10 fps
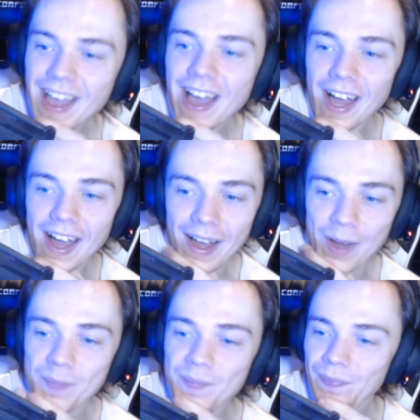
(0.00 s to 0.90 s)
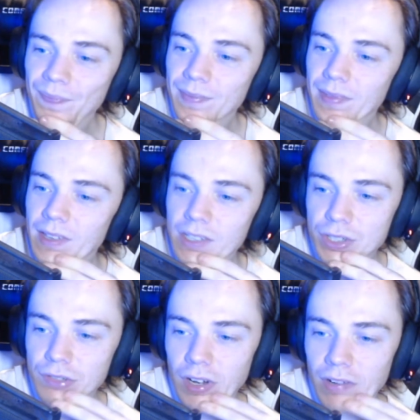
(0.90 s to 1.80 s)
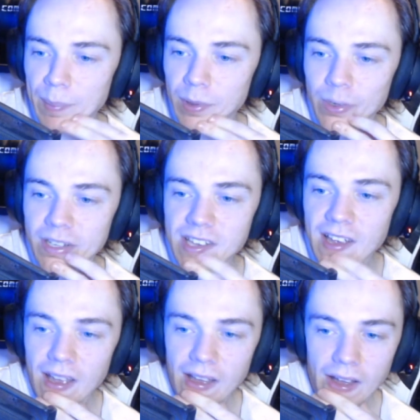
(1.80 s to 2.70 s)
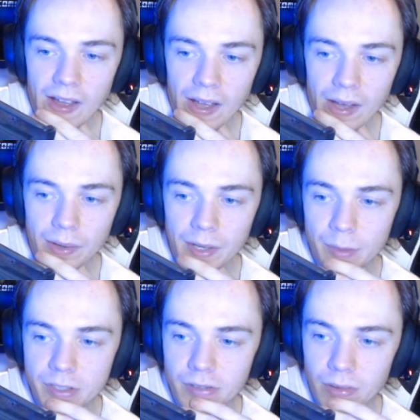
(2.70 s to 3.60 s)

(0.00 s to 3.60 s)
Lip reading: 2 Royal Rumble winners. It was